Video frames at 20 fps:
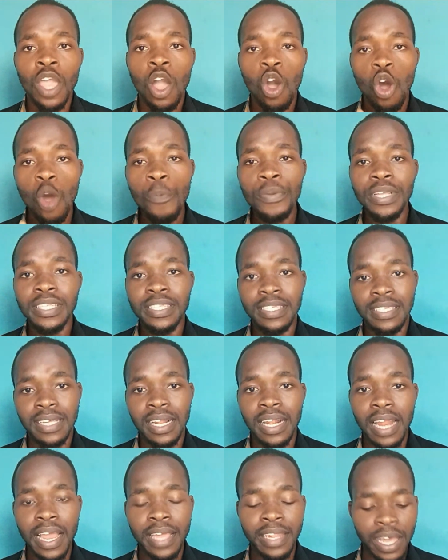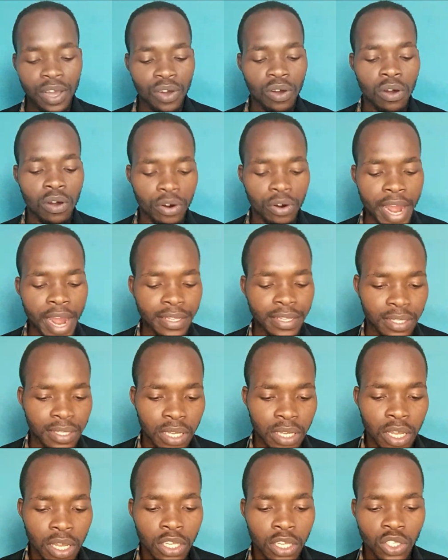Hope it is clear now. All right,
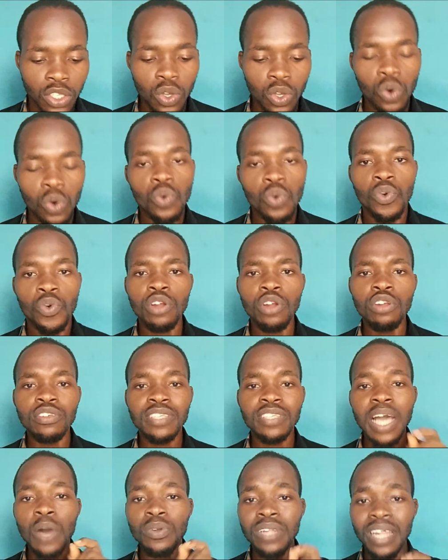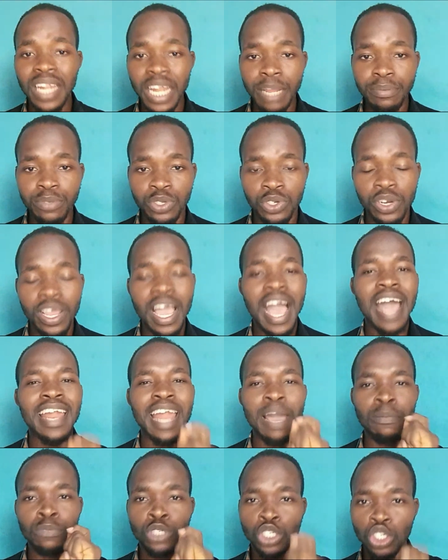so we're going to start with the lip tray, and
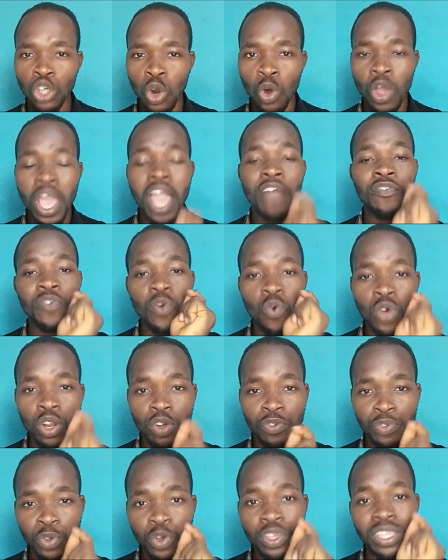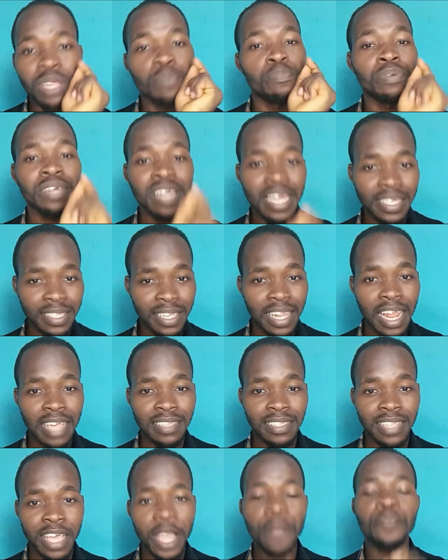I'm sure every one of you in the beginners
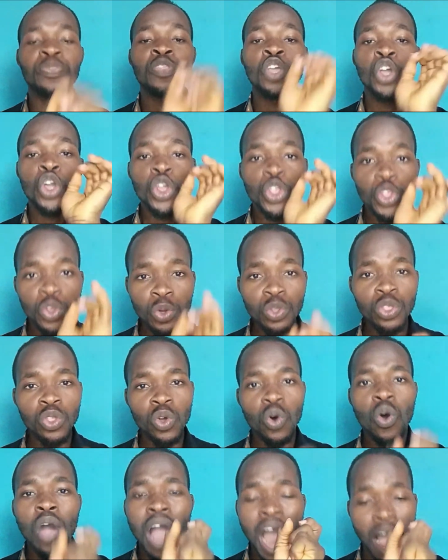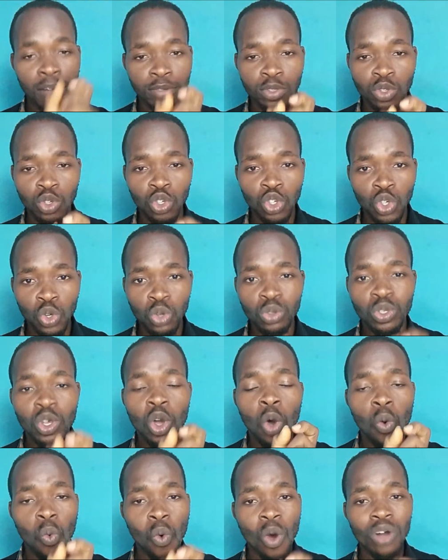class there, you know how to use
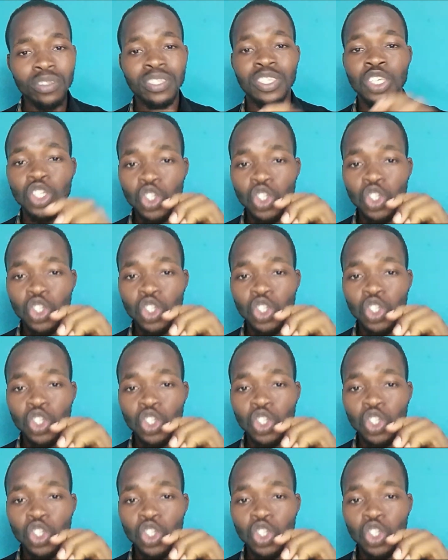what?